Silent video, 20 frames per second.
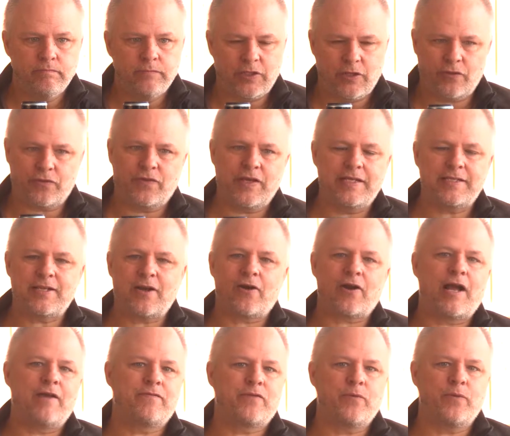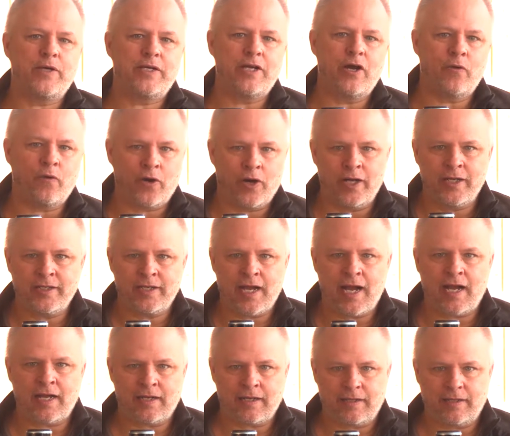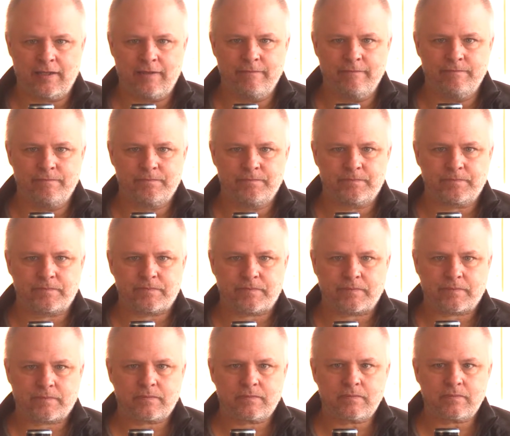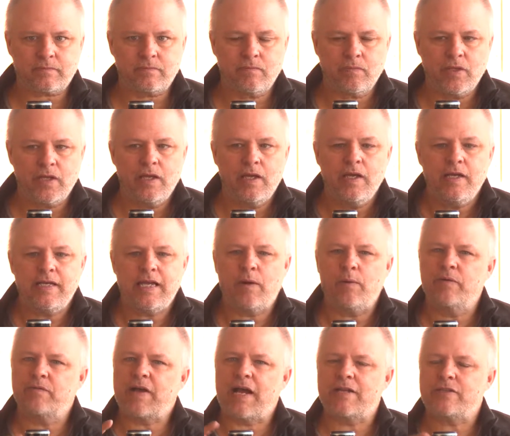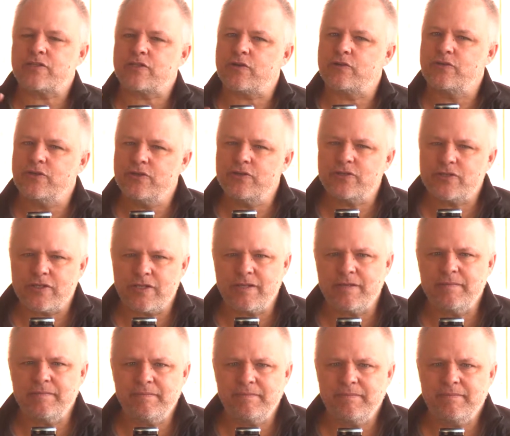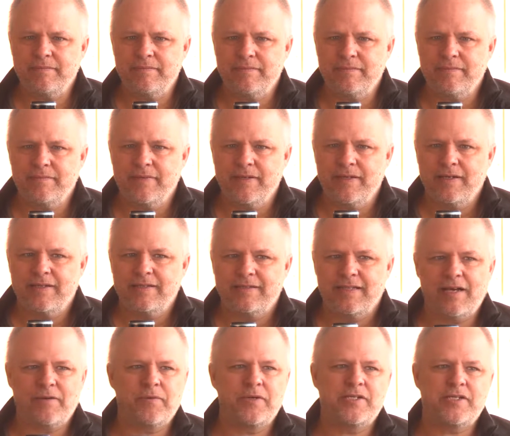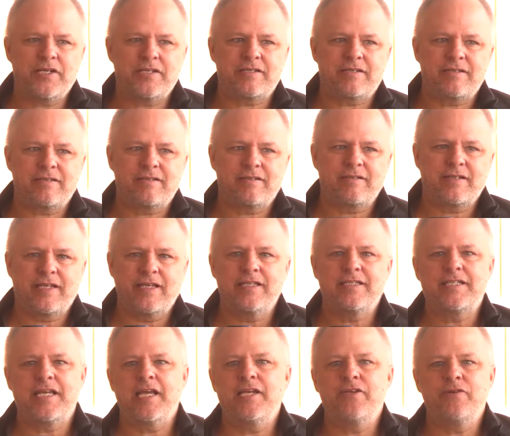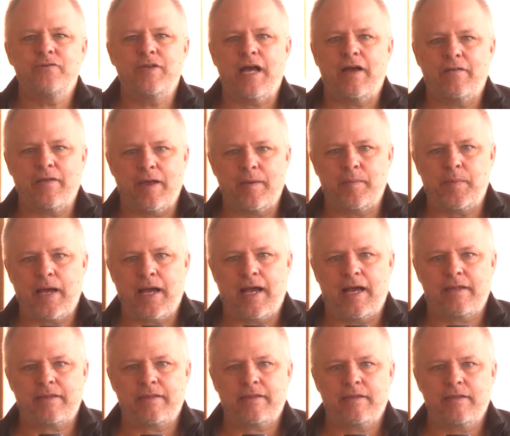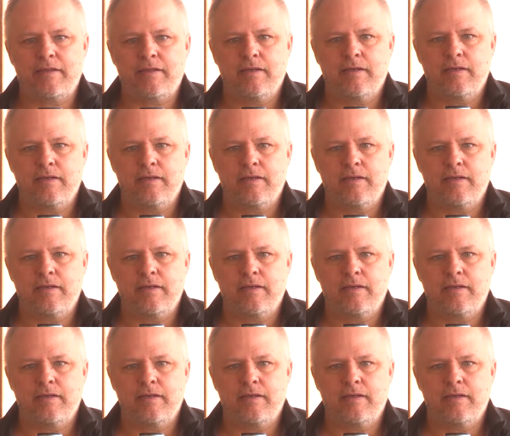There are things in our life that we know are ungodly, yet we've gotten so used to them that we just continue down that path.